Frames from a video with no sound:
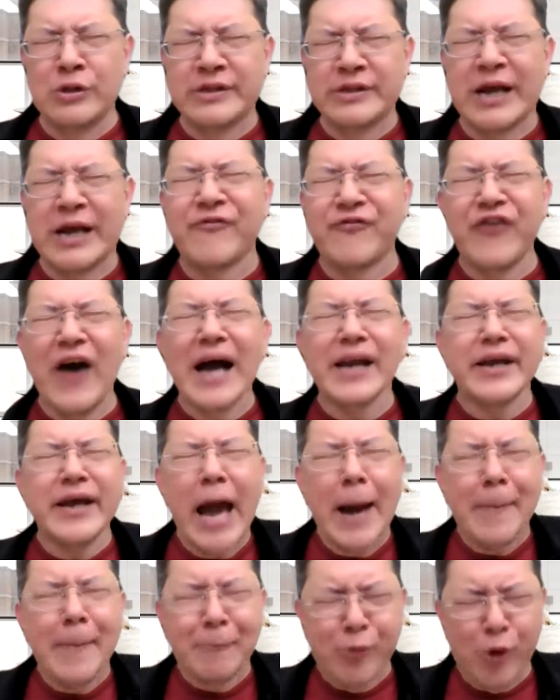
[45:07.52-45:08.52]
the Father
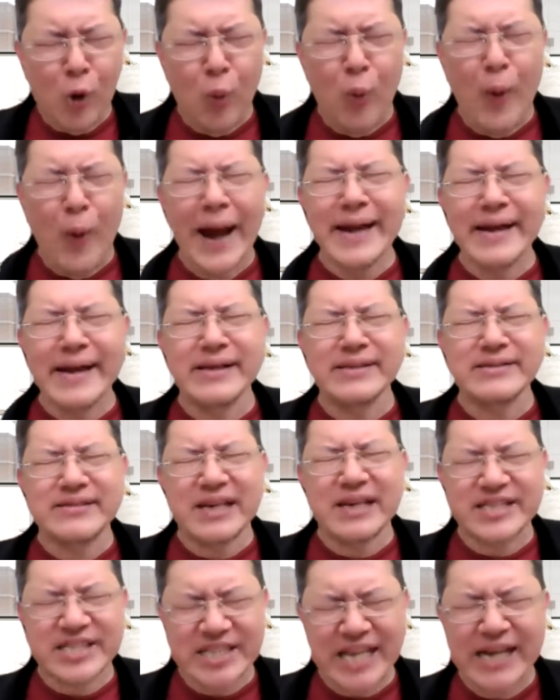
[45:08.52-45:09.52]
have provided
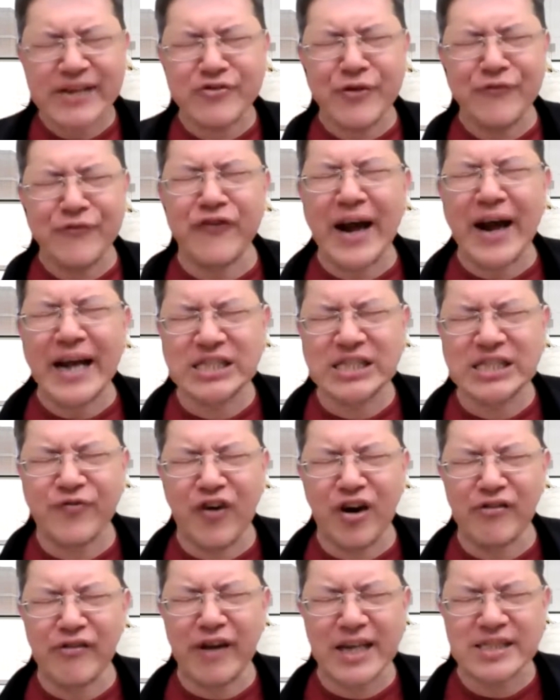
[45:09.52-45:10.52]
the sacrifice
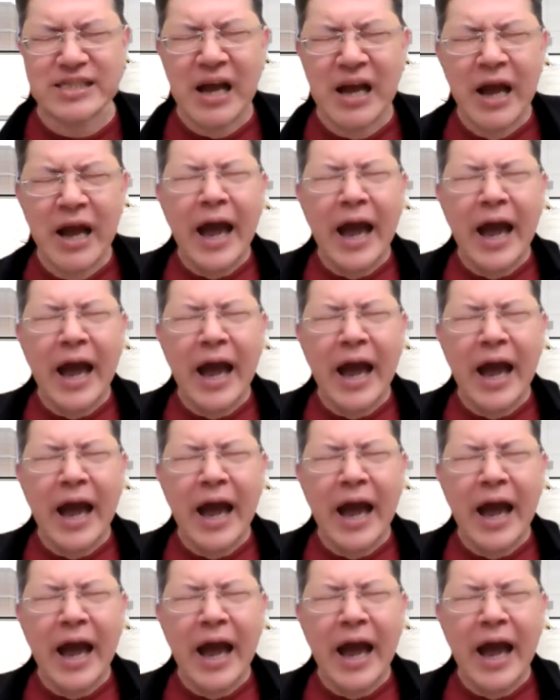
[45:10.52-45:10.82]
for us.